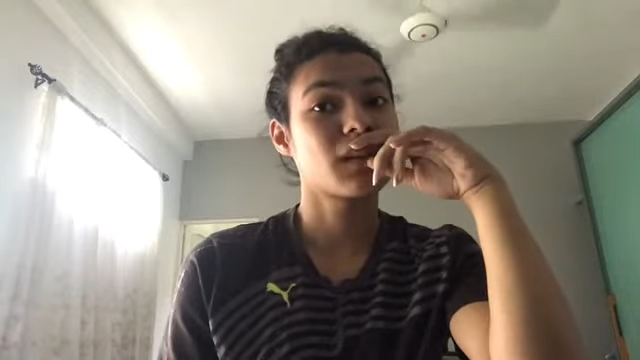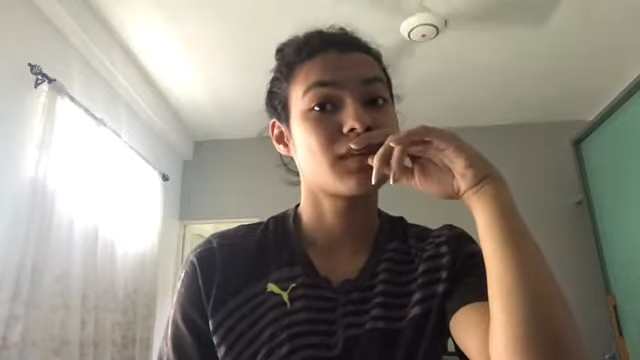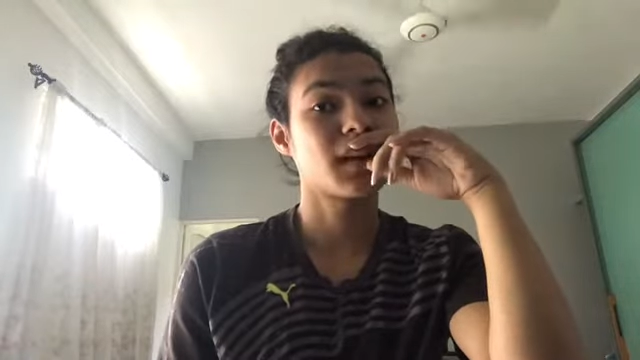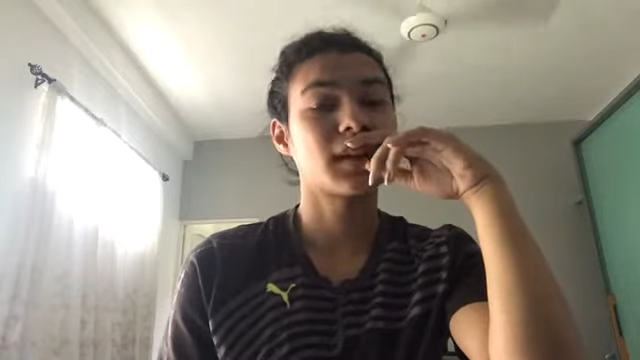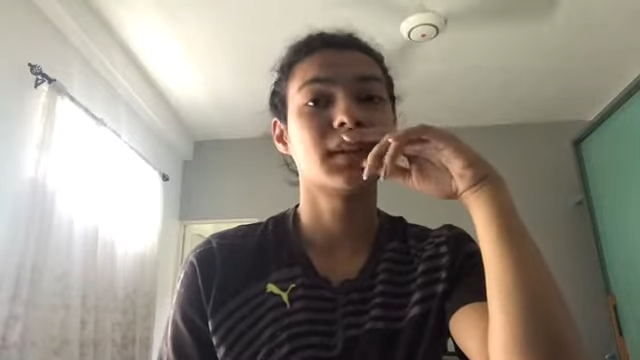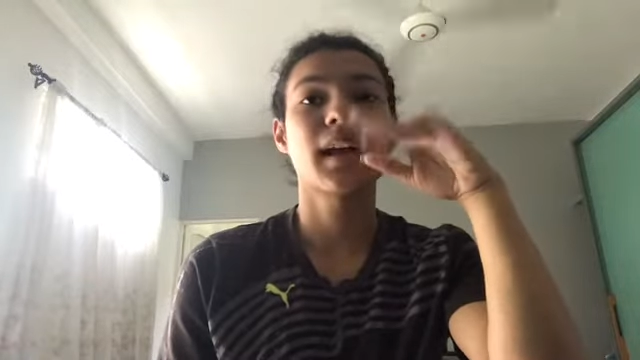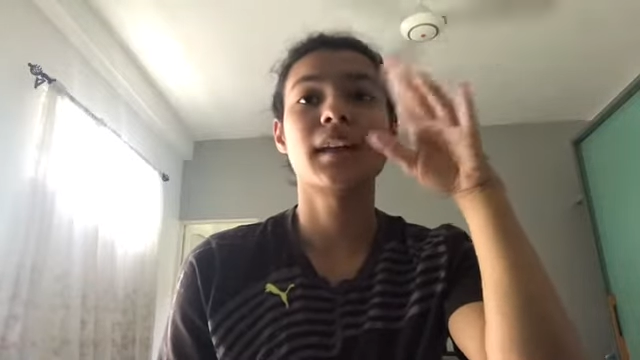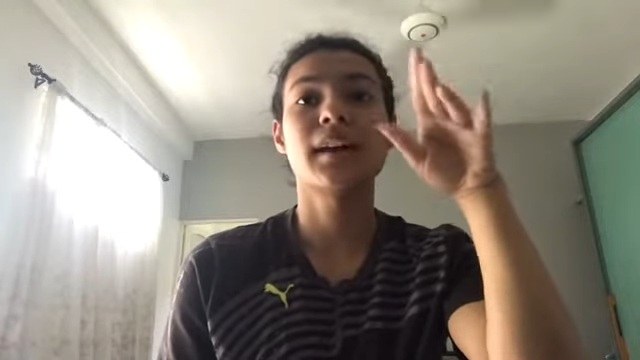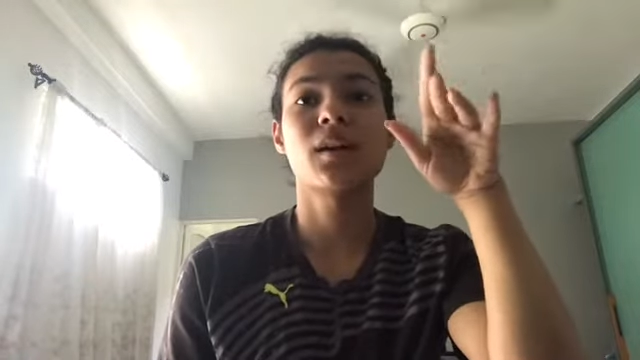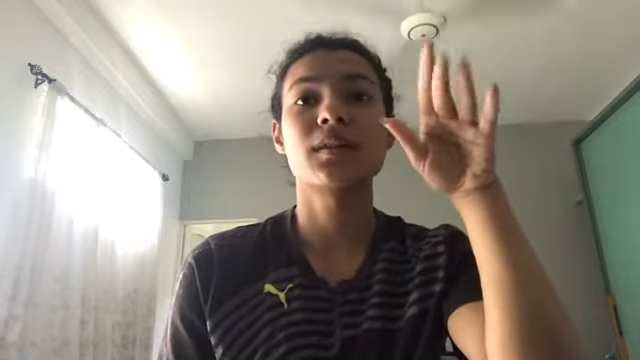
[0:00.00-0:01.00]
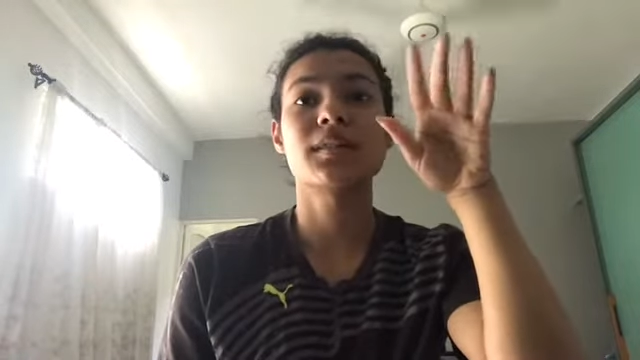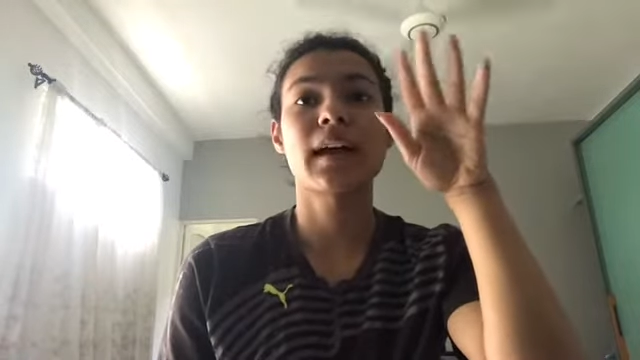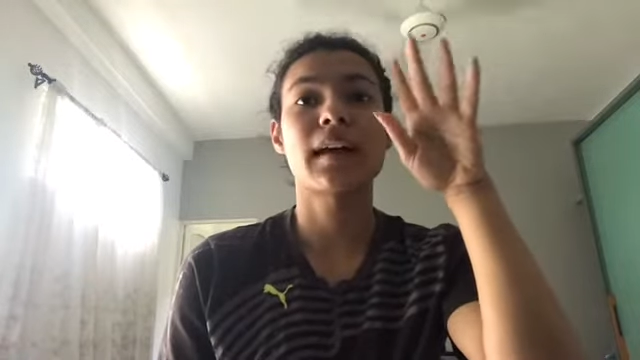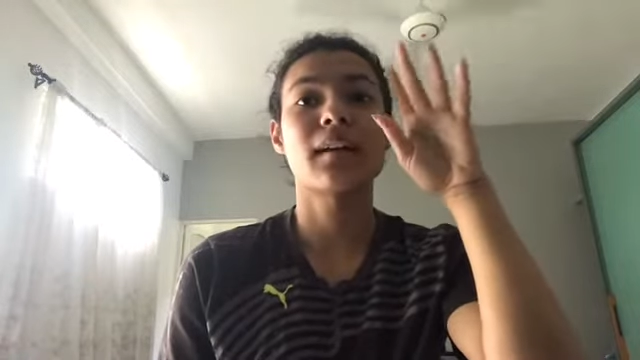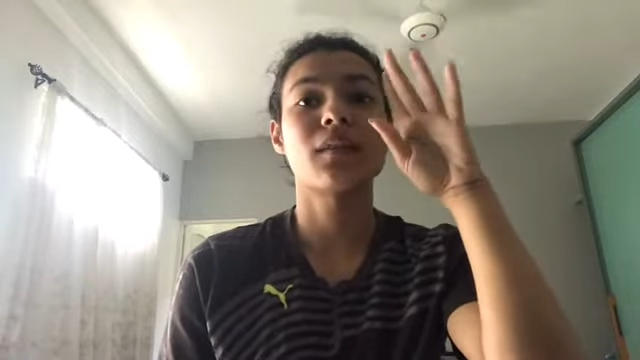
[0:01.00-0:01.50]
fun, and I also
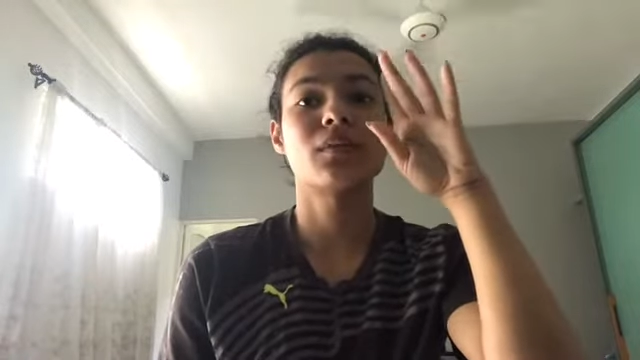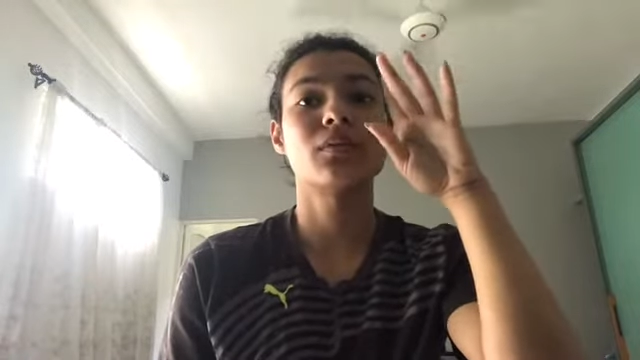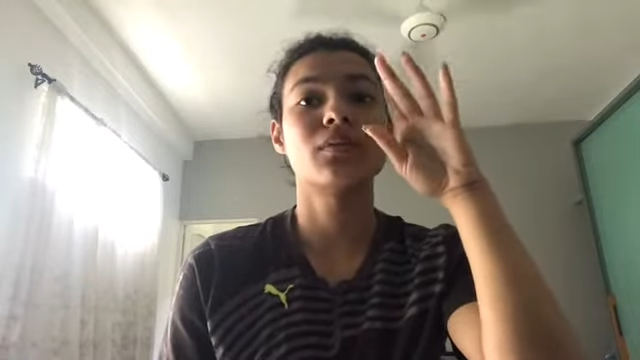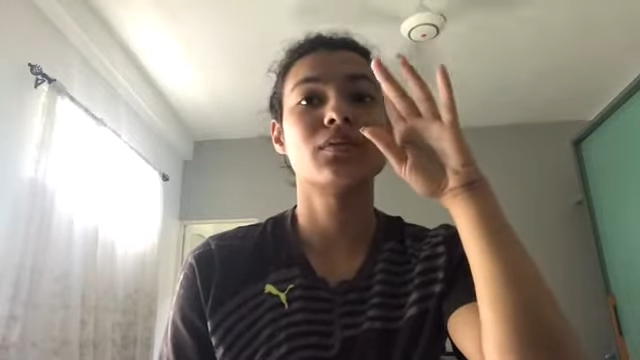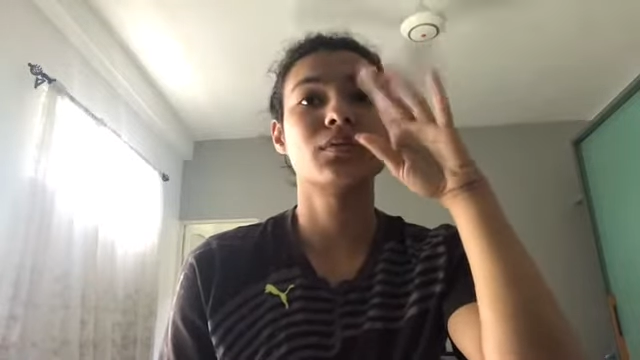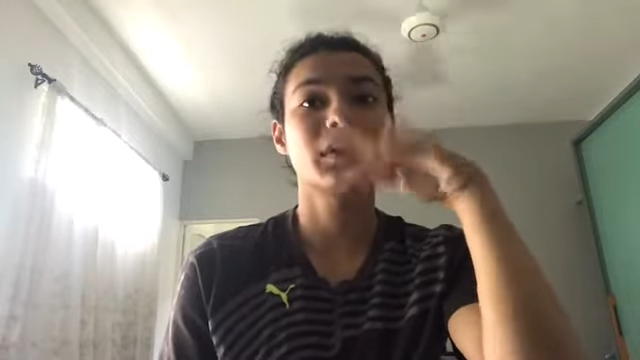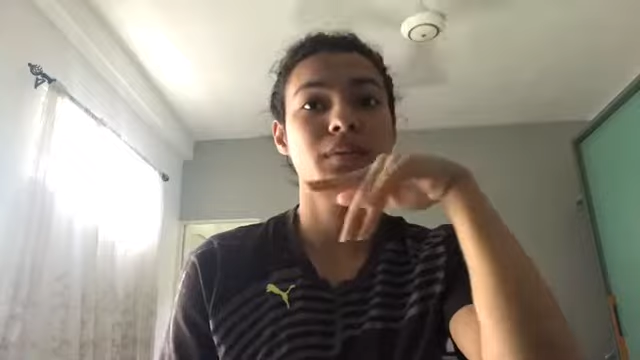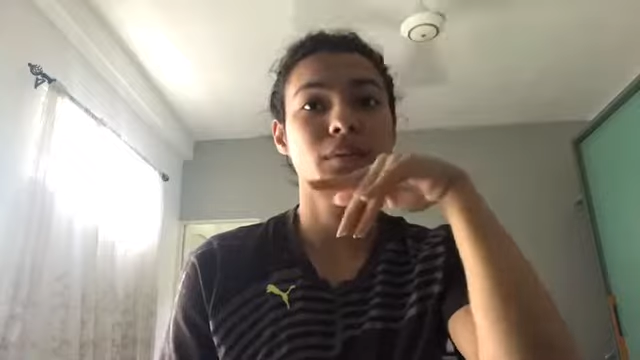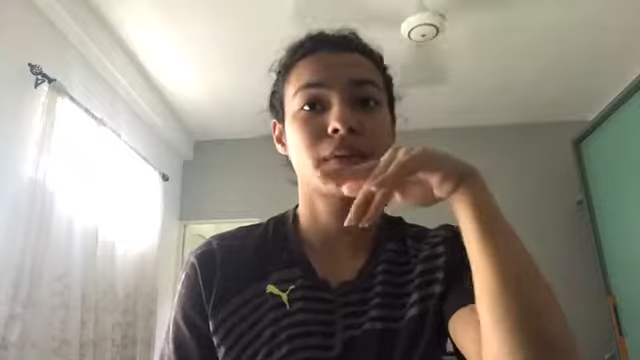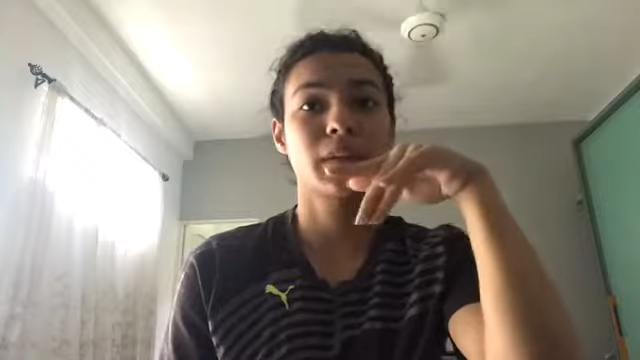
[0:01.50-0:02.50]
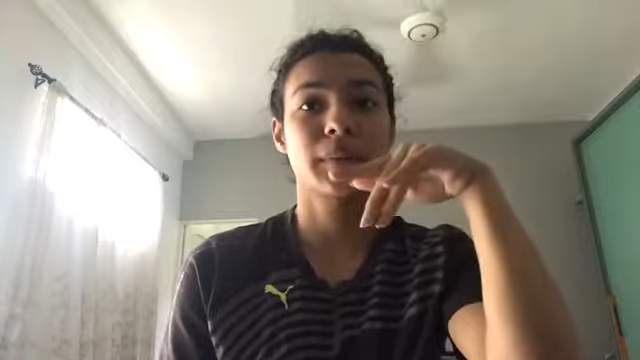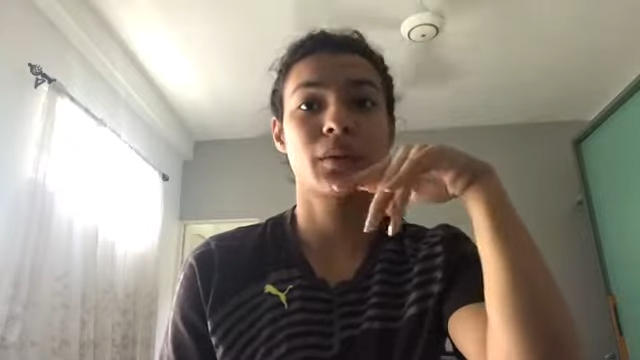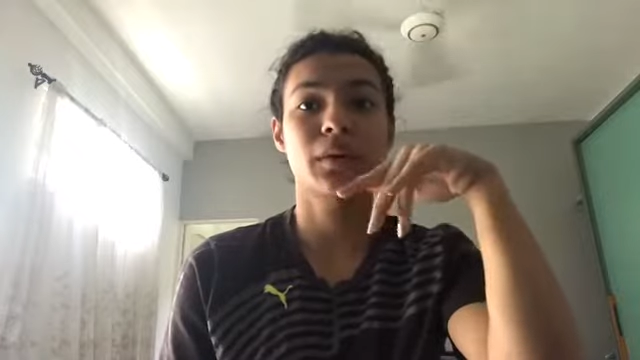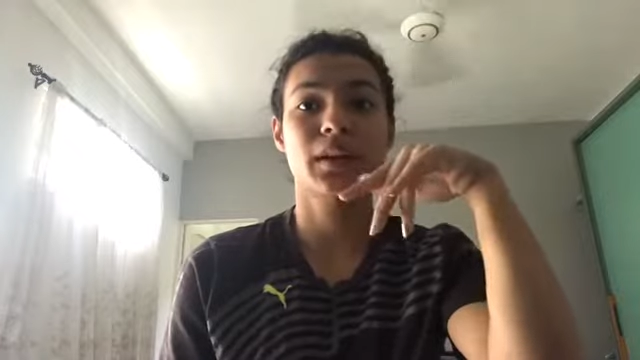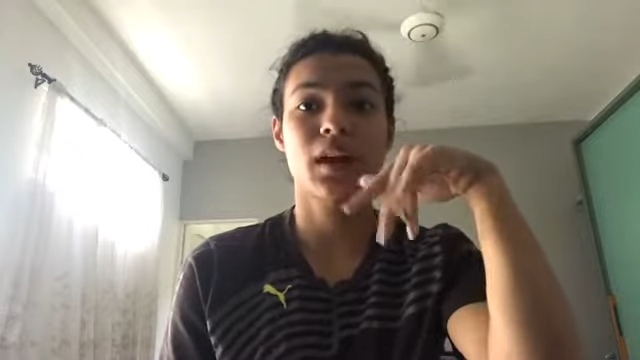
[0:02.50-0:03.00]
have 24th I'll be going